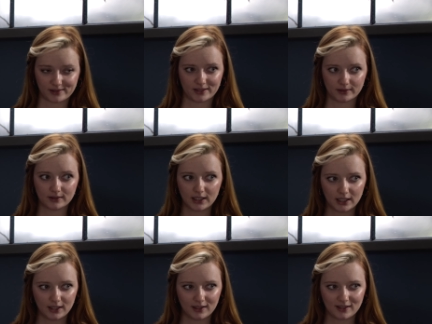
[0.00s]
so
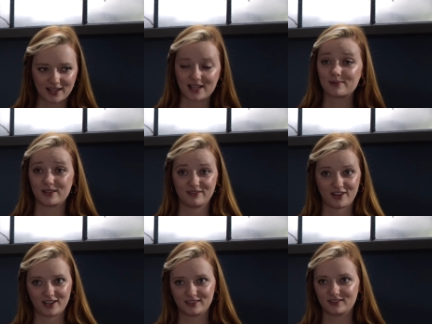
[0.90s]
that's been
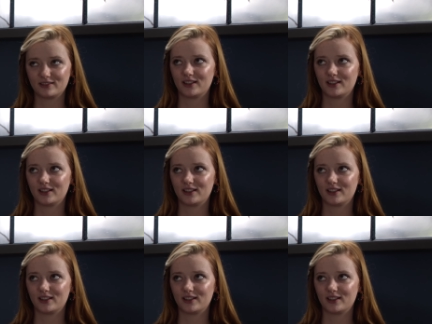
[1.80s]
fun.